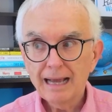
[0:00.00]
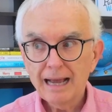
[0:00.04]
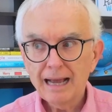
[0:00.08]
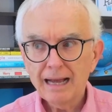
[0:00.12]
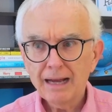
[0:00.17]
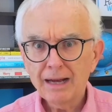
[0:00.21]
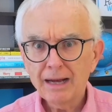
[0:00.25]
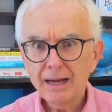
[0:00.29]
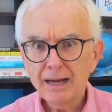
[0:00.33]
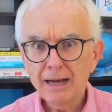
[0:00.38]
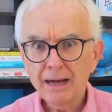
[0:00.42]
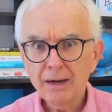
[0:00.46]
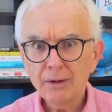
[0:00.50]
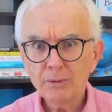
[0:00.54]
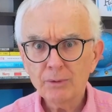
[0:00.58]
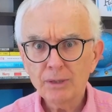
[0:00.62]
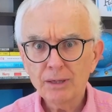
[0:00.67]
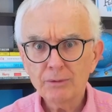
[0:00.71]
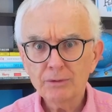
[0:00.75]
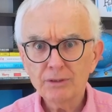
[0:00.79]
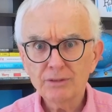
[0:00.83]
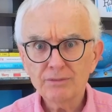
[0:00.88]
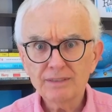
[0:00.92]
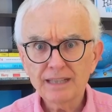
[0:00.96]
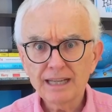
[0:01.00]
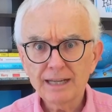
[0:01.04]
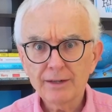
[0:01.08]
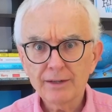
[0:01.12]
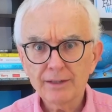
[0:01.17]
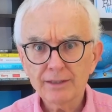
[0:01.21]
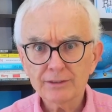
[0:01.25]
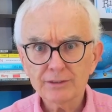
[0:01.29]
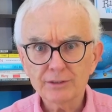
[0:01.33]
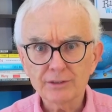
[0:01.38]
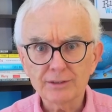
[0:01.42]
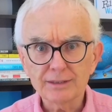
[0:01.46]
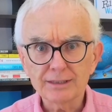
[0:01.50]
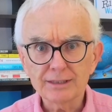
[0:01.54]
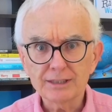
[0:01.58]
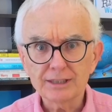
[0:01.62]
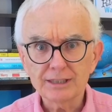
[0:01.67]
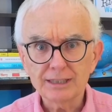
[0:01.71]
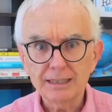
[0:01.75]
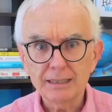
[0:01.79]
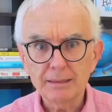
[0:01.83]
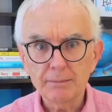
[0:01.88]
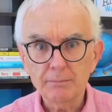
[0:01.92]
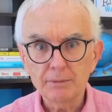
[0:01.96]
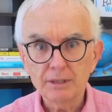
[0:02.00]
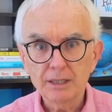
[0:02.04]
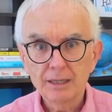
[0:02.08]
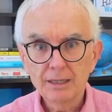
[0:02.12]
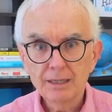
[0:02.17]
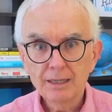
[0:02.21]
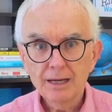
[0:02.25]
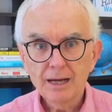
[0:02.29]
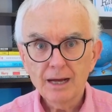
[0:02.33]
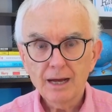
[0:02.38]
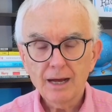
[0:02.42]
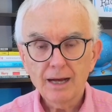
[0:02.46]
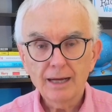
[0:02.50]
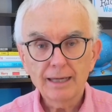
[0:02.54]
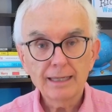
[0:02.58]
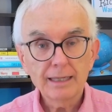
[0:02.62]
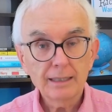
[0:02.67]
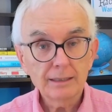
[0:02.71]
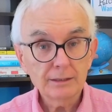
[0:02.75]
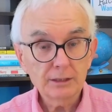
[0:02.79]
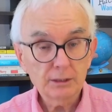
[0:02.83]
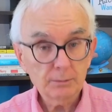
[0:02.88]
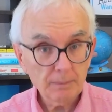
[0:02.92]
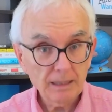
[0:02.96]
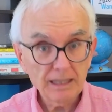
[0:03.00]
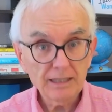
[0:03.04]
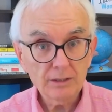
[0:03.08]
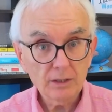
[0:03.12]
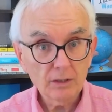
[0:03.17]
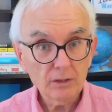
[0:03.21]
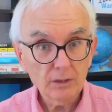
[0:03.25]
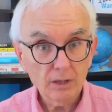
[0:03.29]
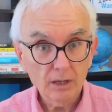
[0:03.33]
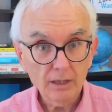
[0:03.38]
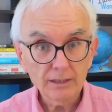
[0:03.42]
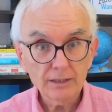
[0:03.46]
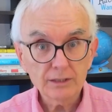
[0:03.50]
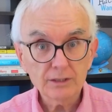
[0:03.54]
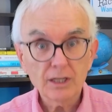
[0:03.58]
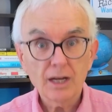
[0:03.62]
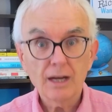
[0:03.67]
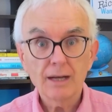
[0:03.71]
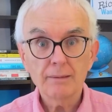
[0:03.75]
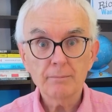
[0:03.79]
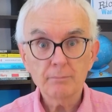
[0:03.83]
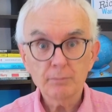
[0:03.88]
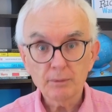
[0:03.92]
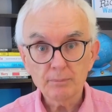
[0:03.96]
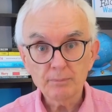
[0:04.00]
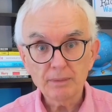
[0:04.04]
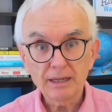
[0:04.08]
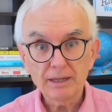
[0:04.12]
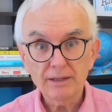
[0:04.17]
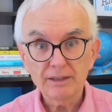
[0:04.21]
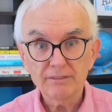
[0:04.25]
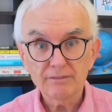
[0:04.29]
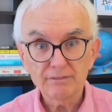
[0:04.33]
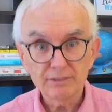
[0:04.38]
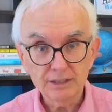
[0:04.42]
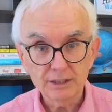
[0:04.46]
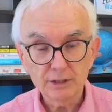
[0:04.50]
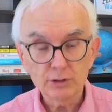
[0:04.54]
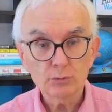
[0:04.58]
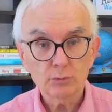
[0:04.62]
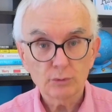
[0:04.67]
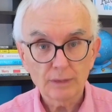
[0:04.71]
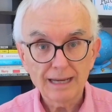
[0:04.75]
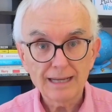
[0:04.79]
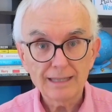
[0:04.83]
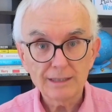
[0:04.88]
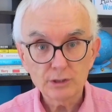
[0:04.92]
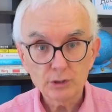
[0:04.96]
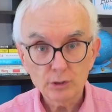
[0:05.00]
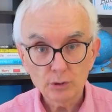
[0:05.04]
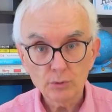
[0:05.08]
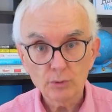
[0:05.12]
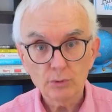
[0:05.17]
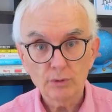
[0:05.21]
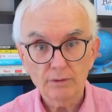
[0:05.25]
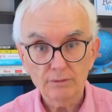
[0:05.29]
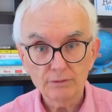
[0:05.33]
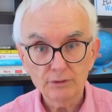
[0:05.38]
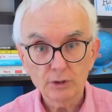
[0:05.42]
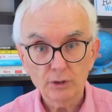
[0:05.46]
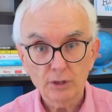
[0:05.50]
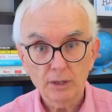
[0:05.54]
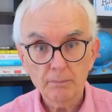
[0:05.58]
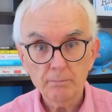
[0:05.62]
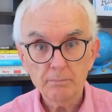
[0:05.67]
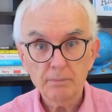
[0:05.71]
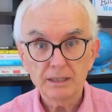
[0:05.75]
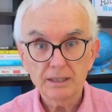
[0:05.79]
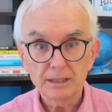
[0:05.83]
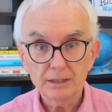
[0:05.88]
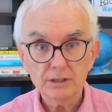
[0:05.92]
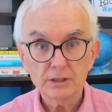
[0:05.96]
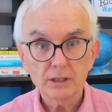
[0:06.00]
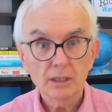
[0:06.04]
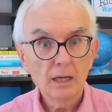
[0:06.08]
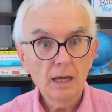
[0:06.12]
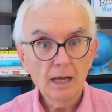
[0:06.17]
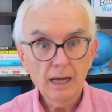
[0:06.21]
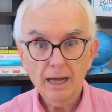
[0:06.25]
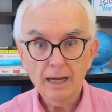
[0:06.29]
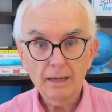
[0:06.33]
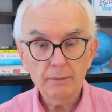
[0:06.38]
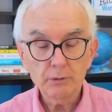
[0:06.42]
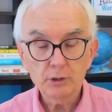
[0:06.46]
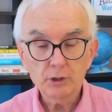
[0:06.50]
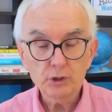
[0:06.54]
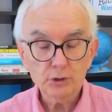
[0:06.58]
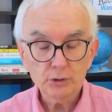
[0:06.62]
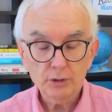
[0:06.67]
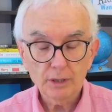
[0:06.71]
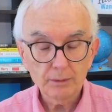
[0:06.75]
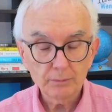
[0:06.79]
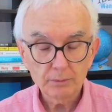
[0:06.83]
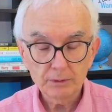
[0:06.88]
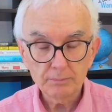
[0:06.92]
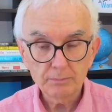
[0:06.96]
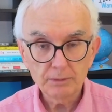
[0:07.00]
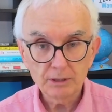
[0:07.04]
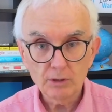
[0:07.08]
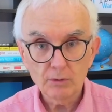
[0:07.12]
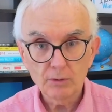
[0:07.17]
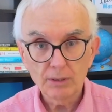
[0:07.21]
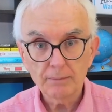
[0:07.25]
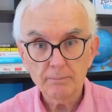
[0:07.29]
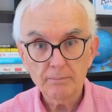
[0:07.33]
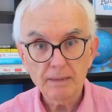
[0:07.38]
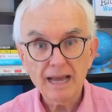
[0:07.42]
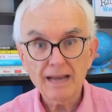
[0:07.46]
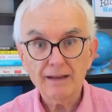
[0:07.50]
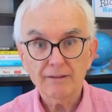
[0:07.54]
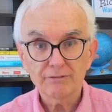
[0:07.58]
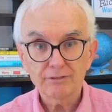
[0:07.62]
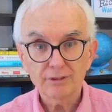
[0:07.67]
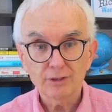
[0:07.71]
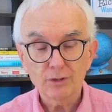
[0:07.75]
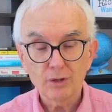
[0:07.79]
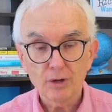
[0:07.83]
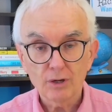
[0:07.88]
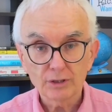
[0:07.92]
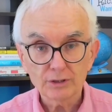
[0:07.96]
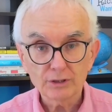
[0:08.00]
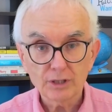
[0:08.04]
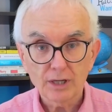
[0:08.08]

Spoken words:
how out of character it seemed. I had spent a lot of time preparing for this grand tour of Europe because I was sure I wouldn't be going back for a long